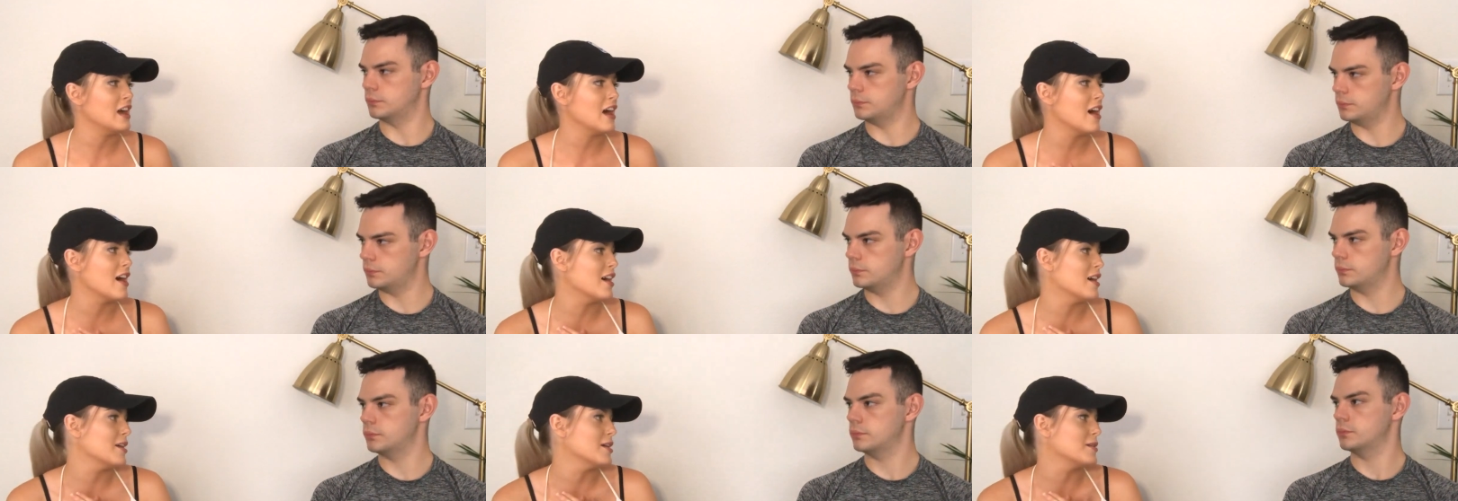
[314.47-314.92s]

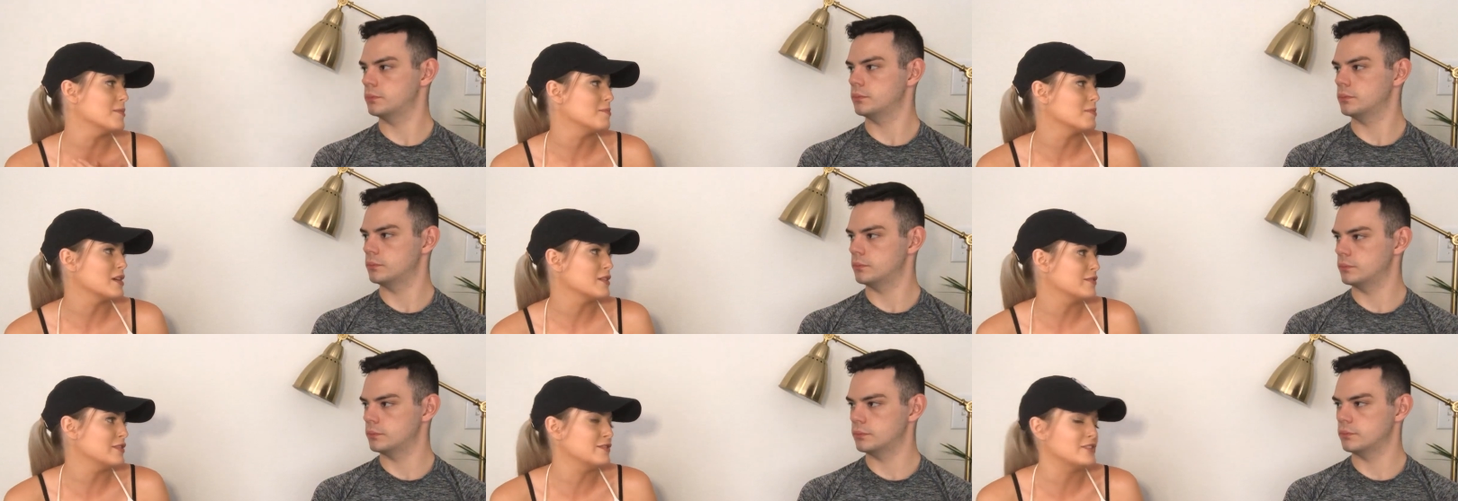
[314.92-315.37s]
Speaker 1: um,
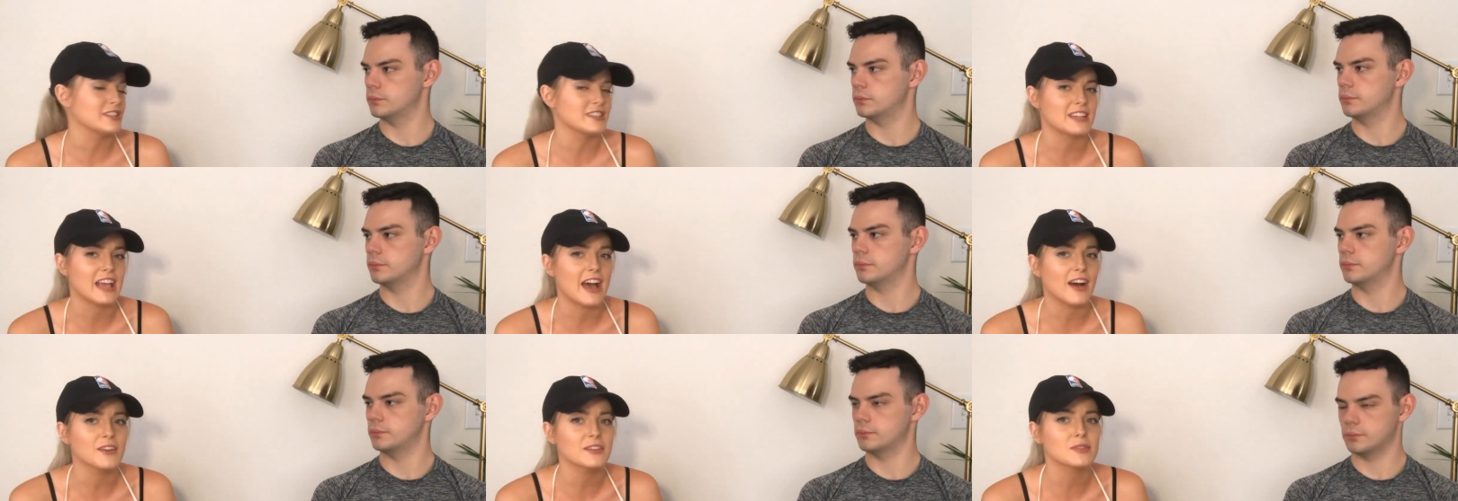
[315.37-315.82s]
50s
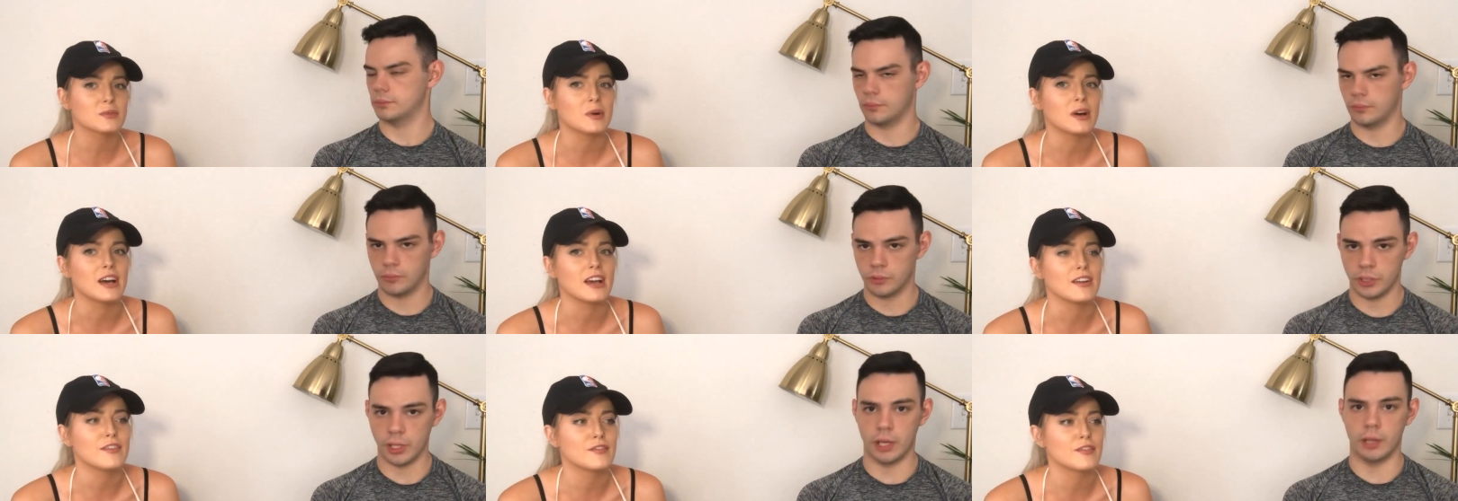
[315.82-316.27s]

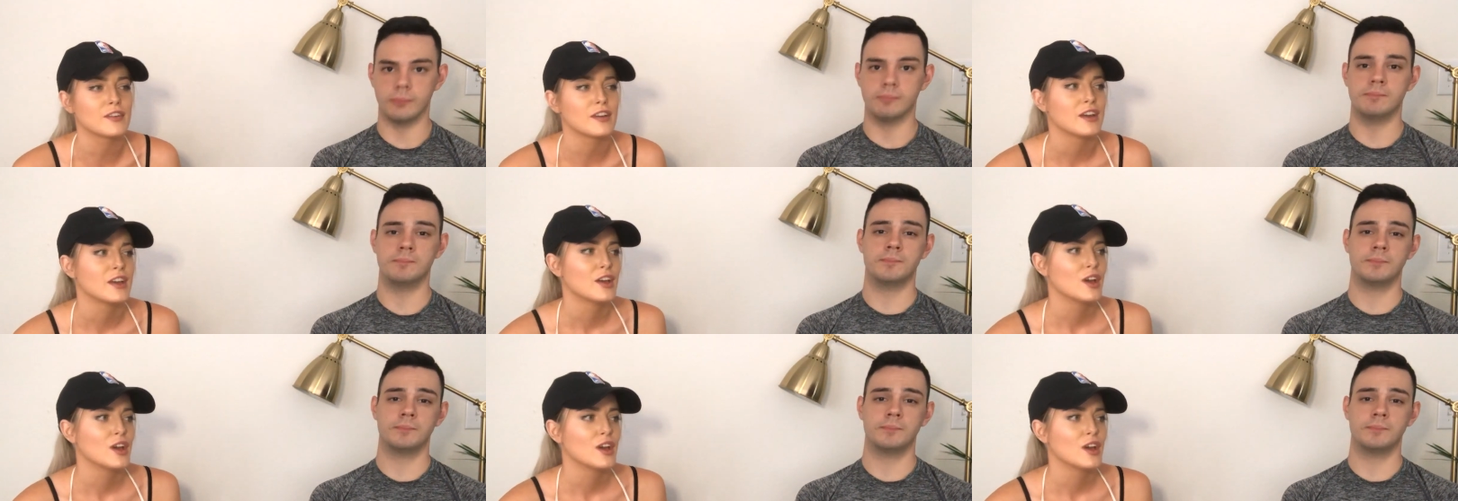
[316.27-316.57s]
housewife yep.